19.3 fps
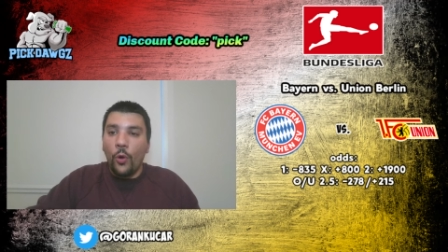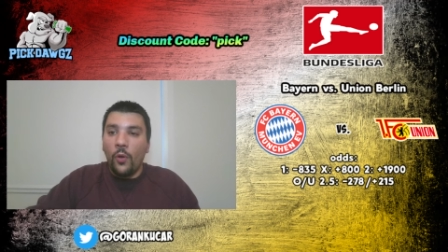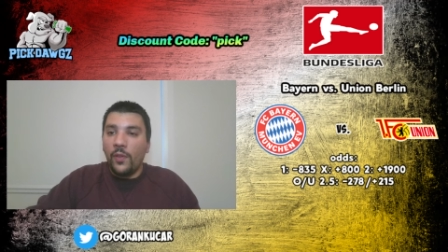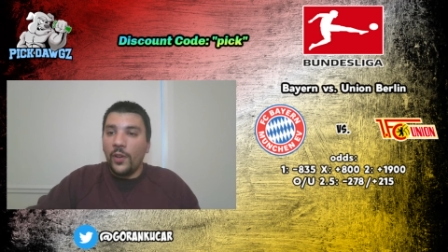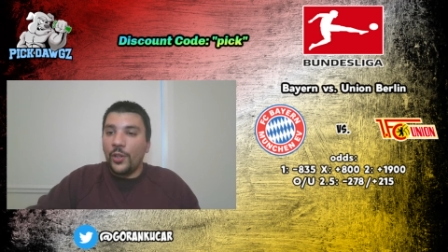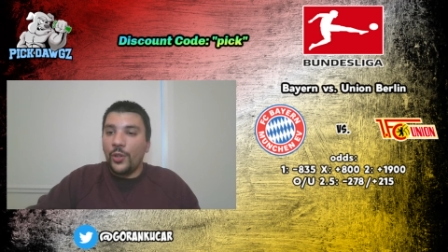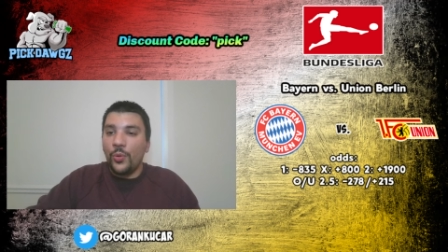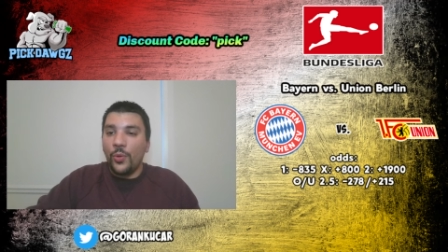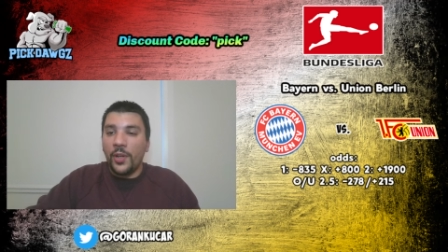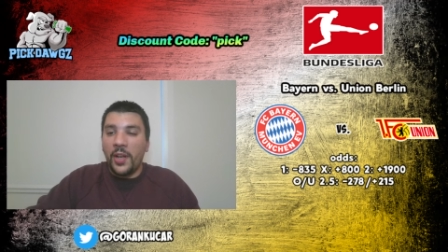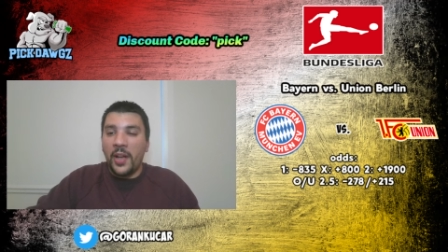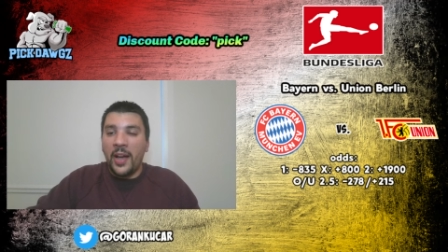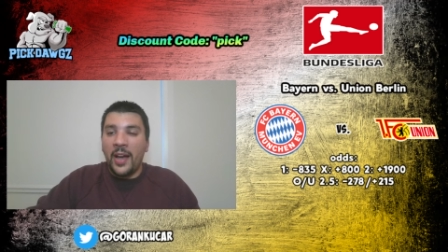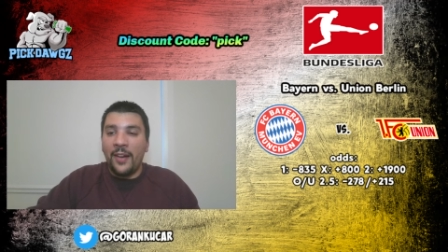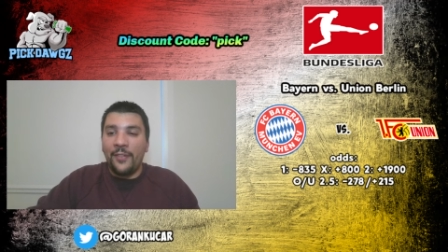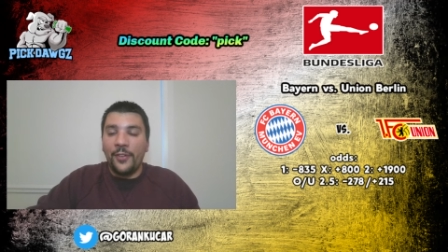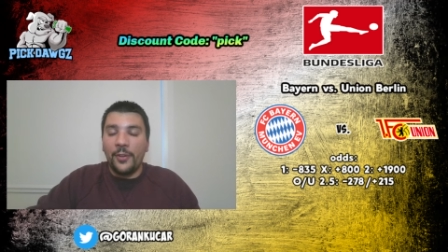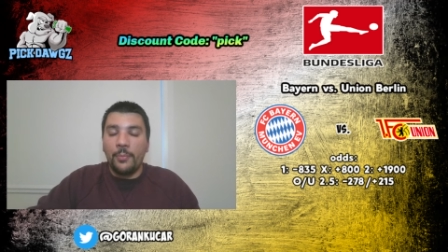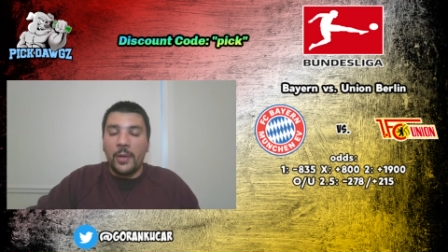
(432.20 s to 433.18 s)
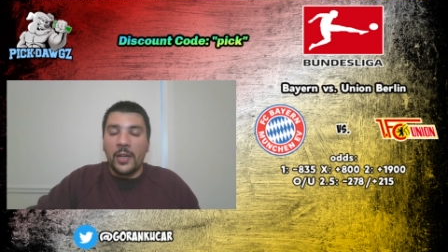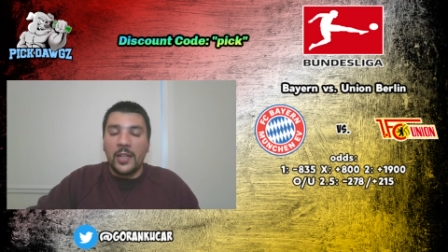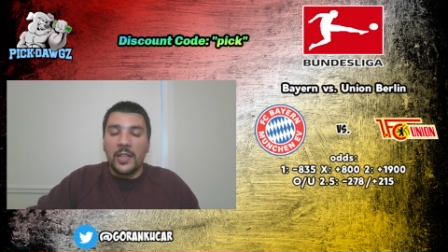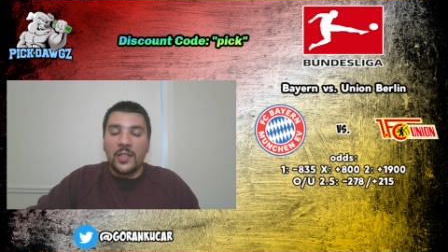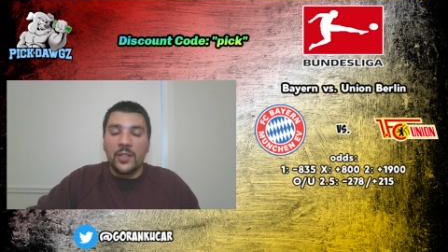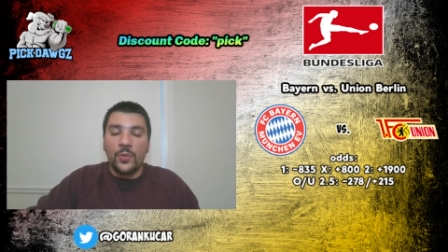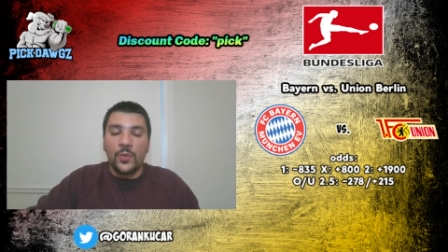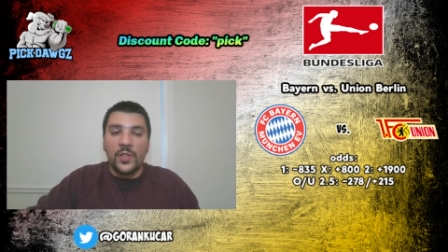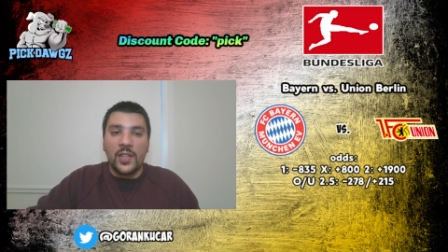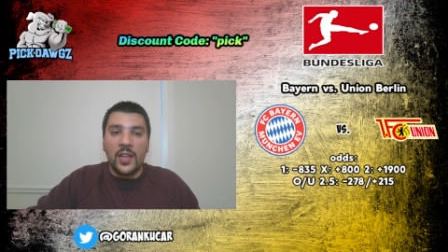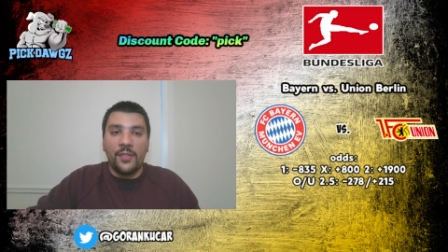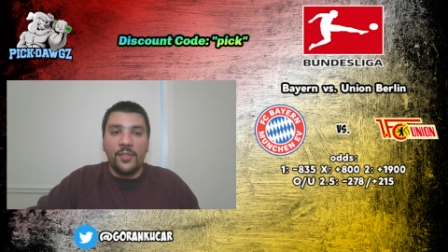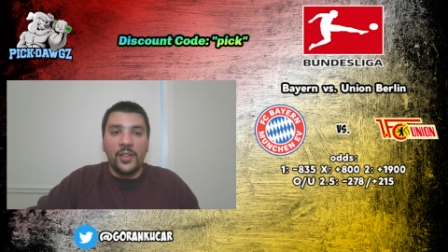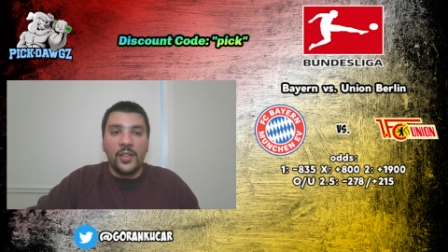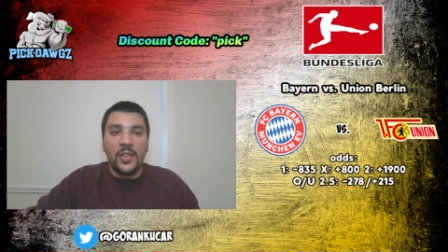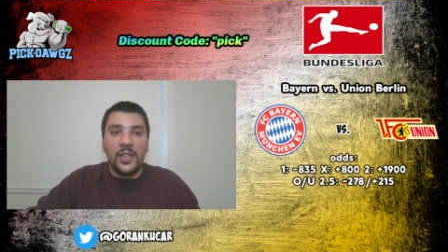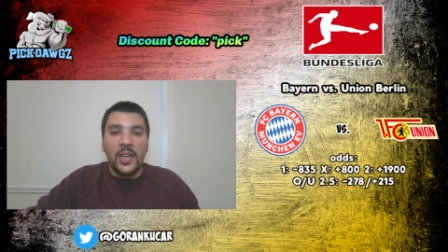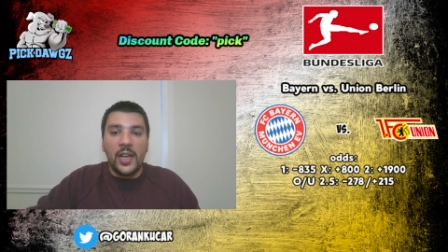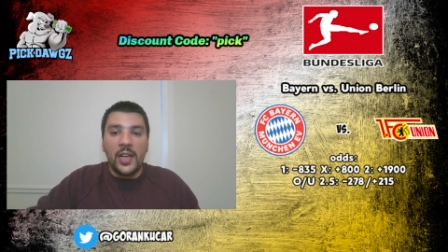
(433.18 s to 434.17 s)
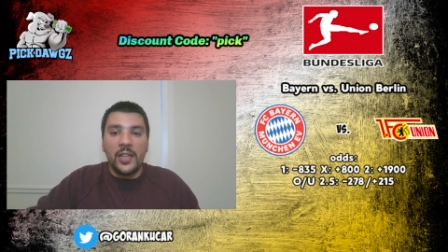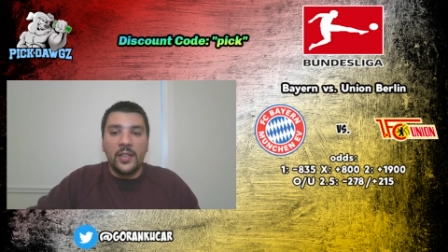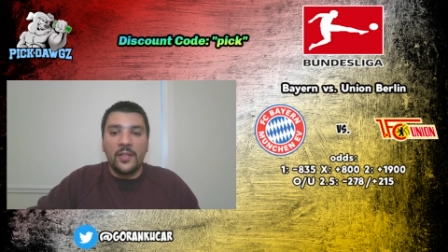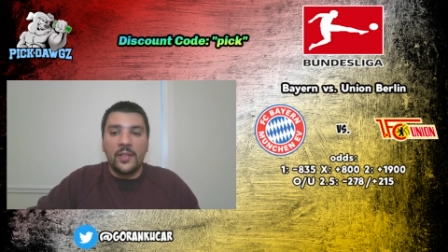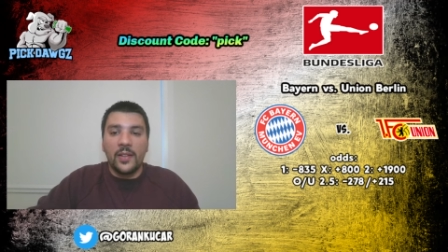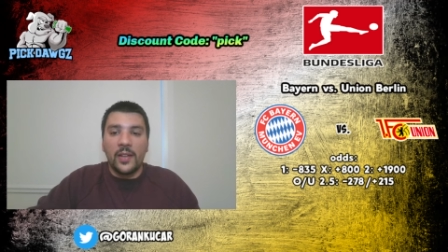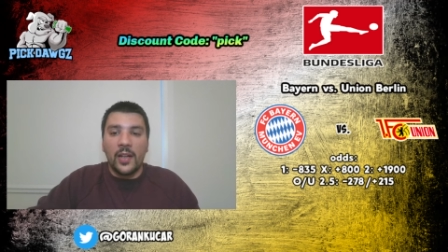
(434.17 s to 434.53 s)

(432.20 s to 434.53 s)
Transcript: over two and a half at minus 278,